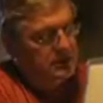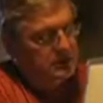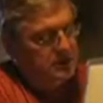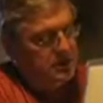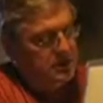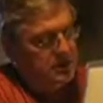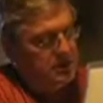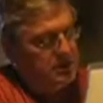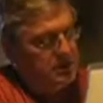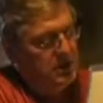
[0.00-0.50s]
is
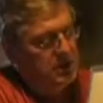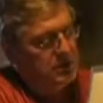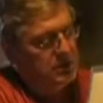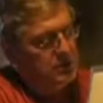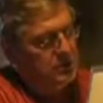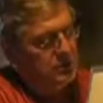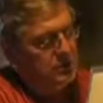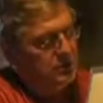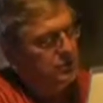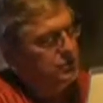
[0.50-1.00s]
going to be
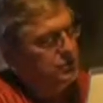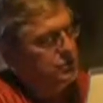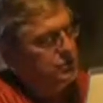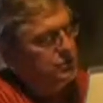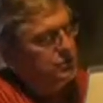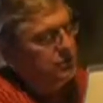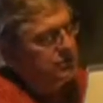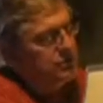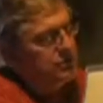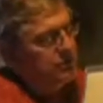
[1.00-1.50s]
equal
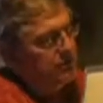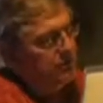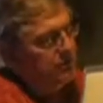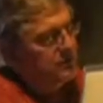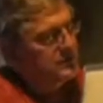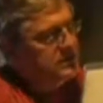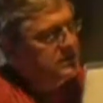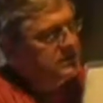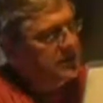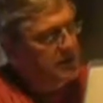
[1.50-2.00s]
to the
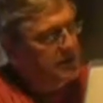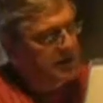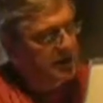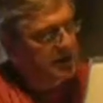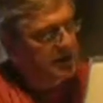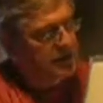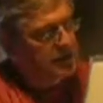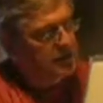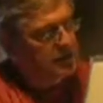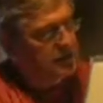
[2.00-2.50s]
difference in
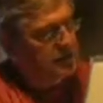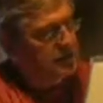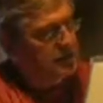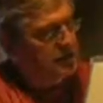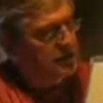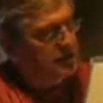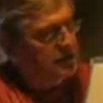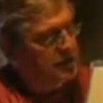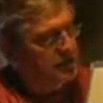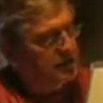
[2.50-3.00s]
height that
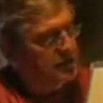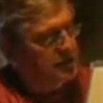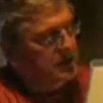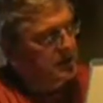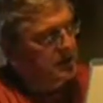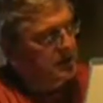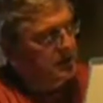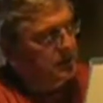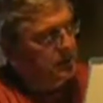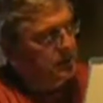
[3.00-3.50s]
we
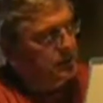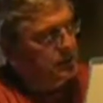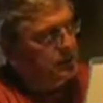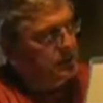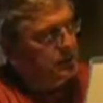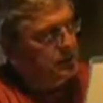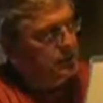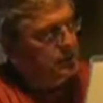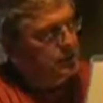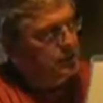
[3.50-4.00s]

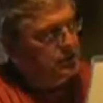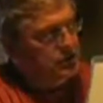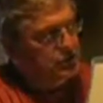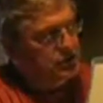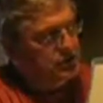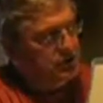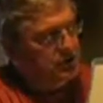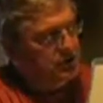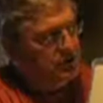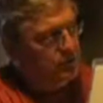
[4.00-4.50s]
need to
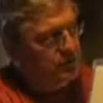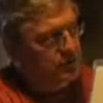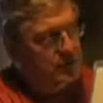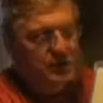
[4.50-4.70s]
achieve.